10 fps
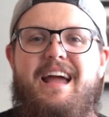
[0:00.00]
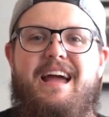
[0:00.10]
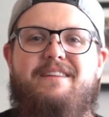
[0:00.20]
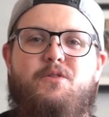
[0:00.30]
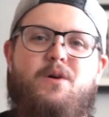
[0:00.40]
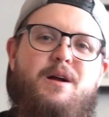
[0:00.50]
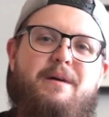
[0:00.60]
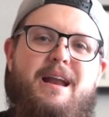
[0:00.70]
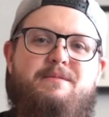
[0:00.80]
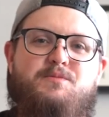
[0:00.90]
Hey everyone,
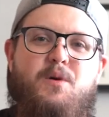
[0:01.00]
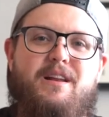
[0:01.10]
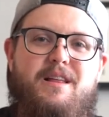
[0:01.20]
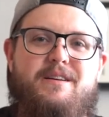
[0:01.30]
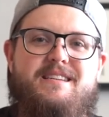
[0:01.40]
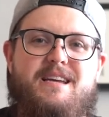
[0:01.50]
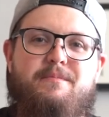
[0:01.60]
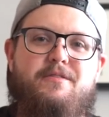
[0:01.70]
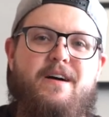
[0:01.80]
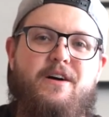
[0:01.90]
my name is Brian Lois.
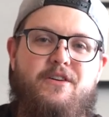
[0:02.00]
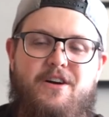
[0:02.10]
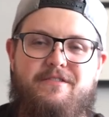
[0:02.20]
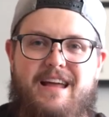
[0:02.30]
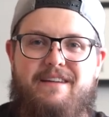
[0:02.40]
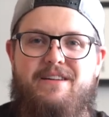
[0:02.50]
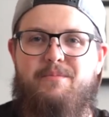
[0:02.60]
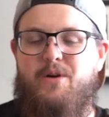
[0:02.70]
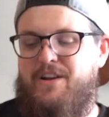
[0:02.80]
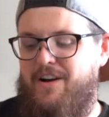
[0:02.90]
I'm the founder of
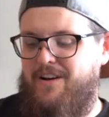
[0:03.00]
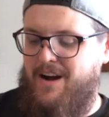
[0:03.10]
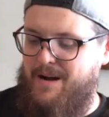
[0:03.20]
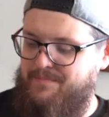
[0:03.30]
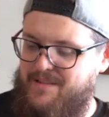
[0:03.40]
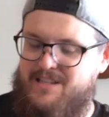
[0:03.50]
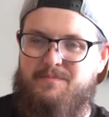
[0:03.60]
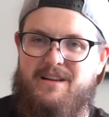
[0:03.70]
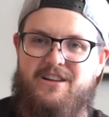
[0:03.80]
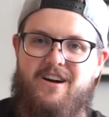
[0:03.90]
NaviUpgrade.com. This
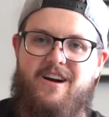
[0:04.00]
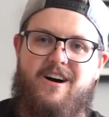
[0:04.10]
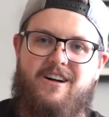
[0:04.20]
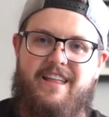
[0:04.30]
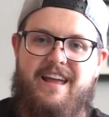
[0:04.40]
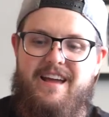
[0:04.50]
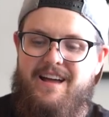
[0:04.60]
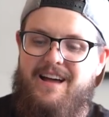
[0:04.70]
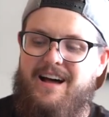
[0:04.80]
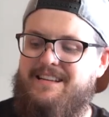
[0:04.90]
is my dog Ollie.
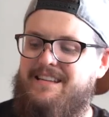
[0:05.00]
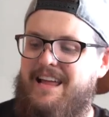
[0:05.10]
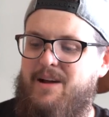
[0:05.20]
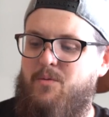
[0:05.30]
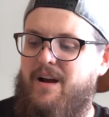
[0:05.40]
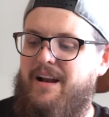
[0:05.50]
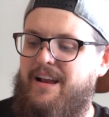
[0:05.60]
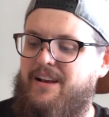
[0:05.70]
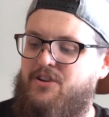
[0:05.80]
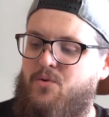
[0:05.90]
Today we're
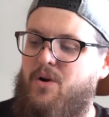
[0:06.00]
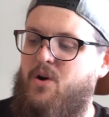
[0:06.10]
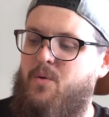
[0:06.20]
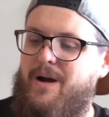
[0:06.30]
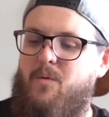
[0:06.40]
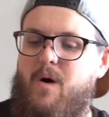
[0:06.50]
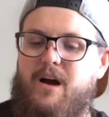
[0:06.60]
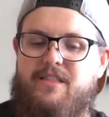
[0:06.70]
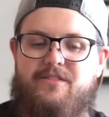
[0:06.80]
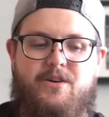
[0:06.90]
going to do a quick
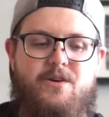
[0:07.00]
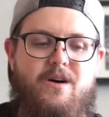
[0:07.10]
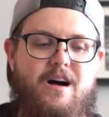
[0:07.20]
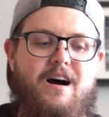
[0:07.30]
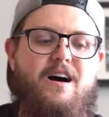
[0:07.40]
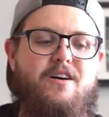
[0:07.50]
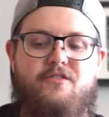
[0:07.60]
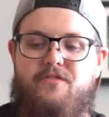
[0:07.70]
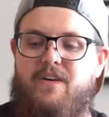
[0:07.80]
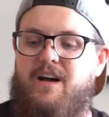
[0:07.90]
walkthrough
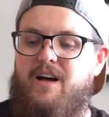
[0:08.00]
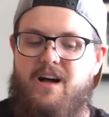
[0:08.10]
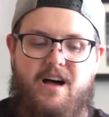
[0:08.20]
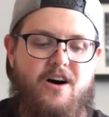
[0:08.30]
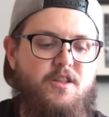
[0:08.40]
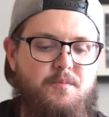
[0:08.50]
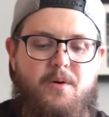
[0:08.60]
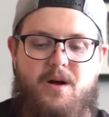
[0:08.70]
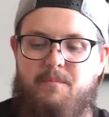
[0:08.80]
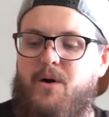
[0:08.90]
of all the
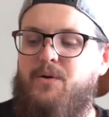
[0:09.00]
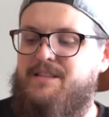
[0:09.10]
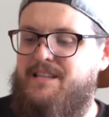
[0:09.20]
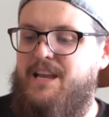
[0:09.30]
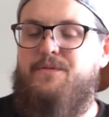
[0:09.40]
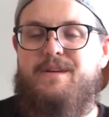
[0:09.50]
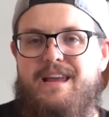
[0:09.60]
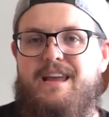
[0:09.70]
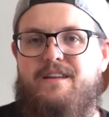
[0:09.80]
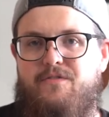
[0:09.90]
components that you
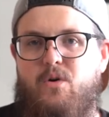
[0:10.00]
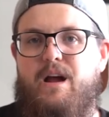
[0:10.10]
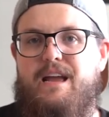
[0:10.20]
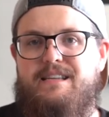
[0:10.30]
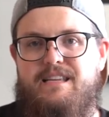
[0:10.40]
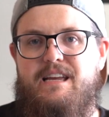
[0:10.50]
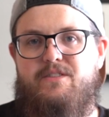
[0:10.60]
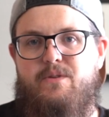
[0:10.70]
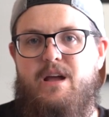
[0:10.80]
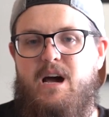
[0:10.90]
need for a Sync
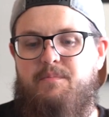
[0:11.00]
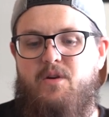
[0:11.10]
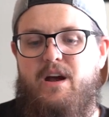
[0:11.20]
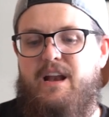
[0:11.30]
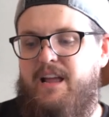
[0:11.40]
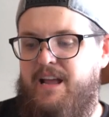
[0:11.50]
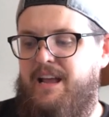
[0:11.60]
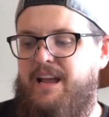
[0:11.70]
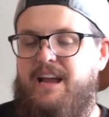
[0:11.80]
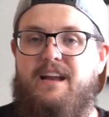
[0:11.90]
3 upgrade
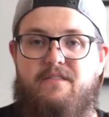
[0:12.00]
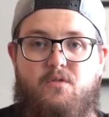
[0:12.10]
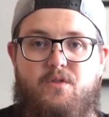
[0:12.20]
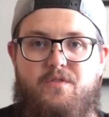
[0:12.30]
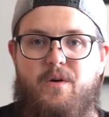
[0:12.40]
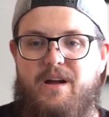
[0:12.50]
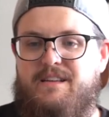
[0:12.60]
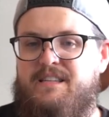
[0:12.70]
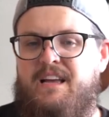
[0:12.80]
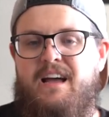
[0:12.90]
and a Ford
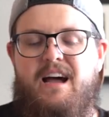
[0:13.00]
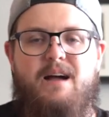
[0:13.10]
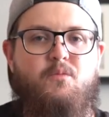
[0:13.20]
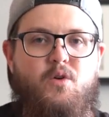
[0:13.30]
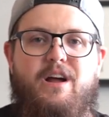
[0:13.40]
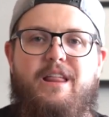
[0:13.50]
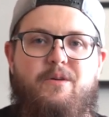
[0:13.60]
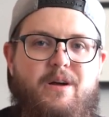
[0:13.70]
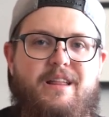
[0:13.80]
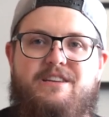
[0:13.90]
Focus. I'm
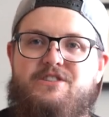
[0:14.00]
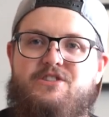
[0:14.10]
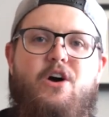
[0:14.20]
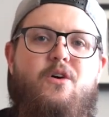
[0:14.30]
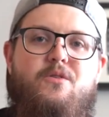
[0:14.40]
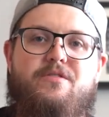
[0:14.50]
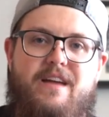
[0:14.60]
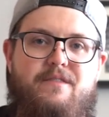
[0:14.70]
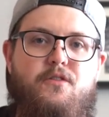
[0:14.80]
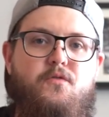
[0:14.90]
really so
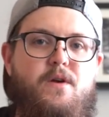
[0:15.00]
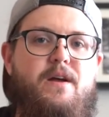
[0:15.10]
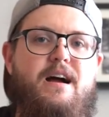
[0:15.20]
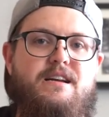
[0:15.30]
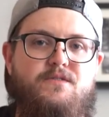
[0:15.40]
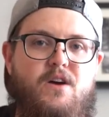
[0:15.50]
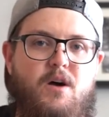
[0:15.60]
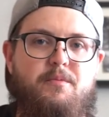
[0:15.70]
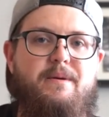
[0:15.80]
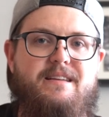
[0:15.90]
thankful for you guys for
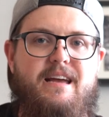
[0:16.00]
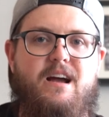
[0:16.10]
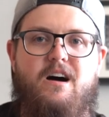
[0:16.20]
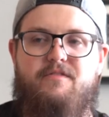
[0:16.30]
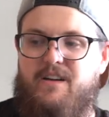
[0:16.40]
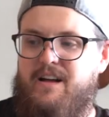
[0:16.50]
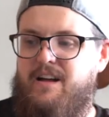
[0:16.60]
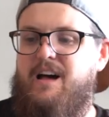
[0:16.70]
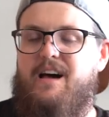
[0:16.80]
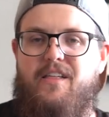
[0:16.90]
helping me take off
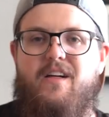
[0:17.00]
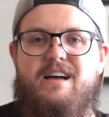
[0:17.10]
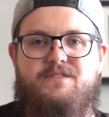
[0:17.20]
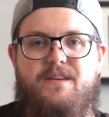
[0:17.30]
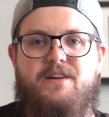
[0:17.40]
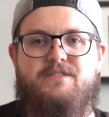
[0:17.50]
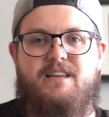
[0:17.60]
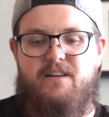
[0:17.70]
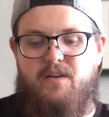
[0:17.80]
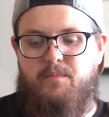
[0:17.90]
the last videos
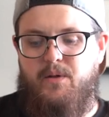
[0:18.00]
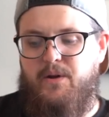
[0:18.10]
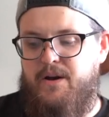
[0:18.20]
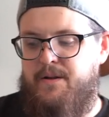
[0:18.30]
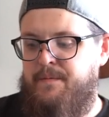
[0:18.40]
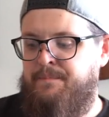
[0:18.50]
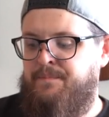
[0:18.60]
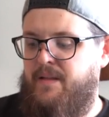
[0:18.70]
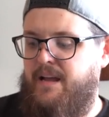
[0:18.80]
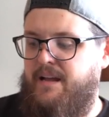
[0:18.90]
that I've uploaded,
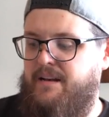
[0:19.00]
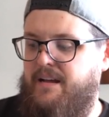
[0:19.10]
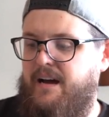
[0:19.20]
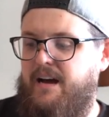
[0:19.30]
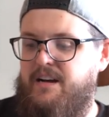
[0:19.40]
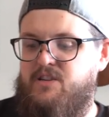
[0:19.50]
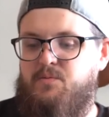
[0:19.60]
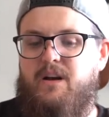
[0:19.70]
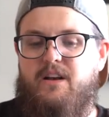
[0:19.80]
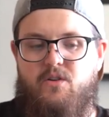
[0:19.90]
and I
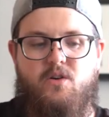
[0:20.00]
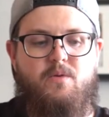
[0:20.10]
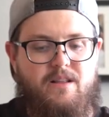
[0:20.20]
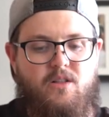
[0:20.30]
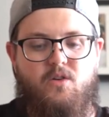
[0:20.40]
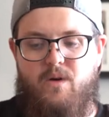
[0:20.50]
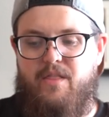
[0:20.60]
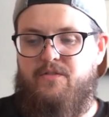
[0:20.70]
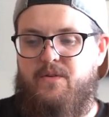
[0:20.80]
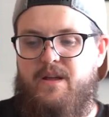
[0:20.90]
just want to do a quick little
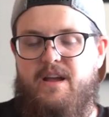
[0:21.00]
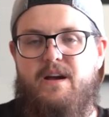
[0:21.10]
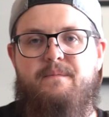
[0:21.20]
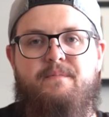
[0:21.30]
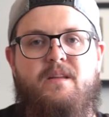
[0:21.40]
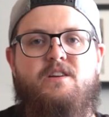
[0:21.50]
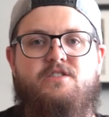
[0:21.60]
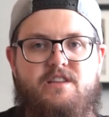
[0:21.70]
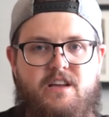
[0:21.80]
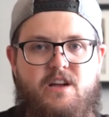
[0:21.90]
run through here,
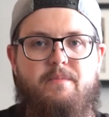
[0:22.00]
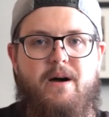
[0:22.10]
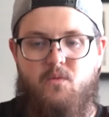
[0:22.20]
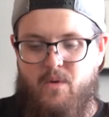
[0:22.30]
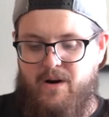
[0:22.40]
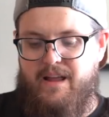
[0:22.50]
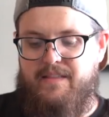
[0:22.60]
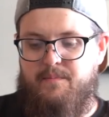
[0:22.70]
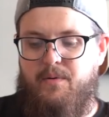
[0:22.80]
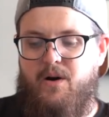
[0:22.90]
tell you about where to
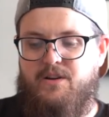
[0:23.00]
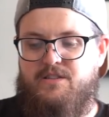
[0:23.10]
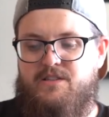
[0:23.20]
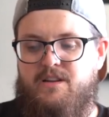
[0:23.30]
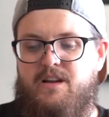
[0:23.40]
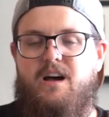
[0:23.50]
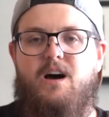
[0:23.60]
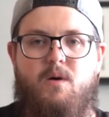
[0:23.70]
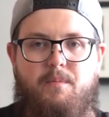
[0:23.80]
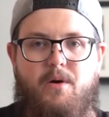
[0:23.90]
get the parts,
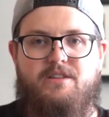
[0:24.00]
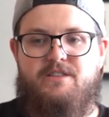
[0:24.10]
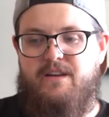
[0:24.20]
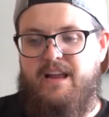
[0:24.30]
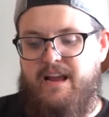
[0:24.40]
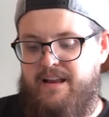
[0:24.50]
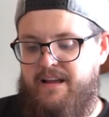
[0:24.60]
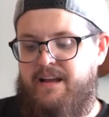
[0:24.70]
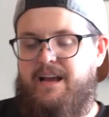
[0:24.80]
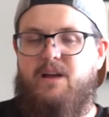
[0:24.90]
what parts you need,
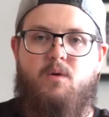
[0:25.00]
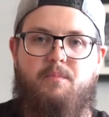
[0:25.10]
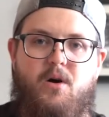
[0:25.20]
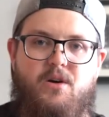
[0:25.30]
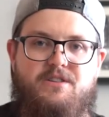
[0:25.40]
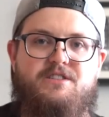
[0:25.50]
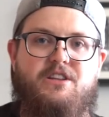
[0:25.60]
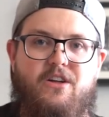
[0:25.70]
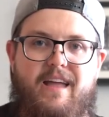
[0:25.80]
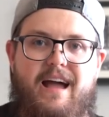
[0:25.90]
and what parts
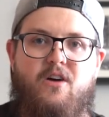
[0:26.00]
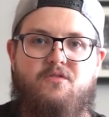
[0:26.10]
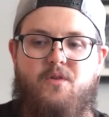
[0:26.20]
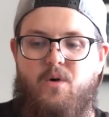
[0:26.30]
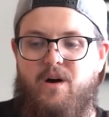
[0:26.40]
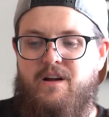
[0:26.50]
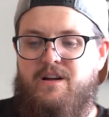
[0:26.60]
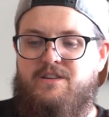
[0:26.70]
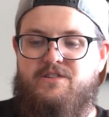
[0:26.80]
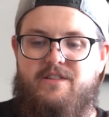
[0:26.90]
to look out for
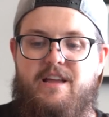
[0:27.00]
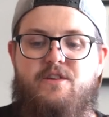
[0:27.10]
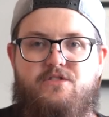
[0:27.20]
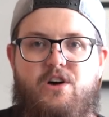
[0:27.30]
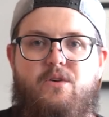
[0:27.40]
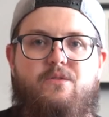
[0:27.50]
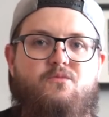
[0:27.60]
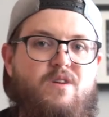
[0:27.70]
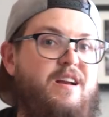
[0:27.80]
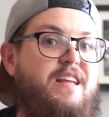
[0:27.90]
so that you don't
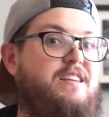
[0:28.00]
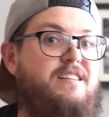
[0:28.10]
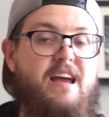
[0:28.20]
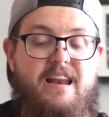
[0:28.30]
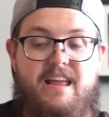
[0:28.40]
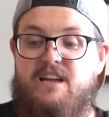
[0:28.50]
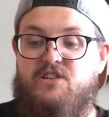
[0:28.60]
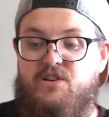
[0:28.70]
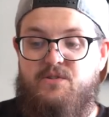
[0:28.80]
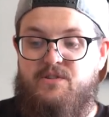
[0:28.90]
run into any
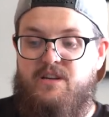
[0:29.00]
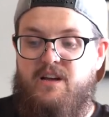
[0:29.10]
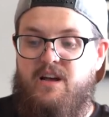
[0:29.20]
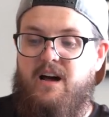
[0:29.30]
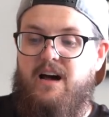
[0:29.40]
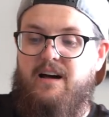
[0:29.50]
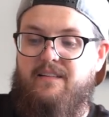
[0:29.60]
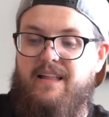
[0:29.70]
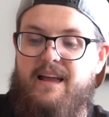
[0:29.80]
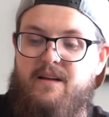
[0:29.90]
issues
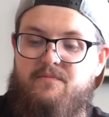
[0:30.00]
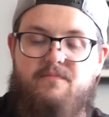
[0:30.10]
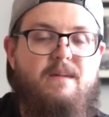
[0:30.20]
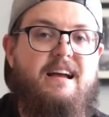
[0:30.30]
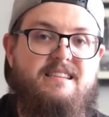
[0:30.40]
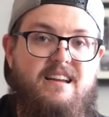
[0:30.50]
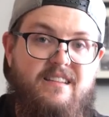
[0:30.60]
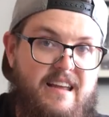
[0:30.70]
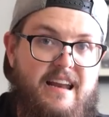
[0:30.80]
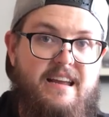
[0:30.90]
like
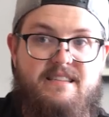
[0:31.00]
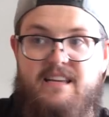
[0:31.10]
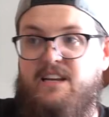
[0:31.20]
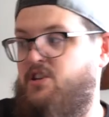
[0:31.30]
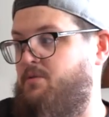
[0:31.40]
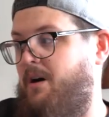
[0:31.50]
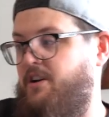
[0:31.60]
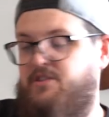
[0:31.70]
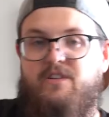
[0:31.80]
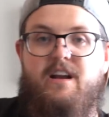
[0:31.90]
accidentally getting a Sync 2
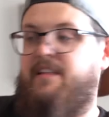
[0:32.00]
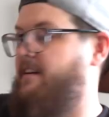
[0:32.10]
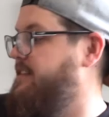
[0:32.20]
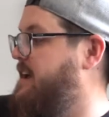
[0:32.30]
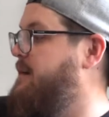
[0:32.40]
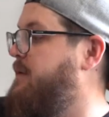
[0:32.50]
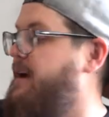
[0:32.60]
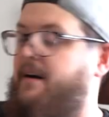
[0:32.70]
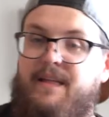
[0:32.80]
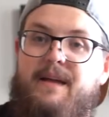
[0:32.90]
module or anything like that.
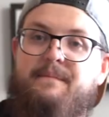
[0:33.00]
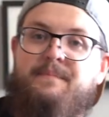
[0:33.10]
Bye, Ollie.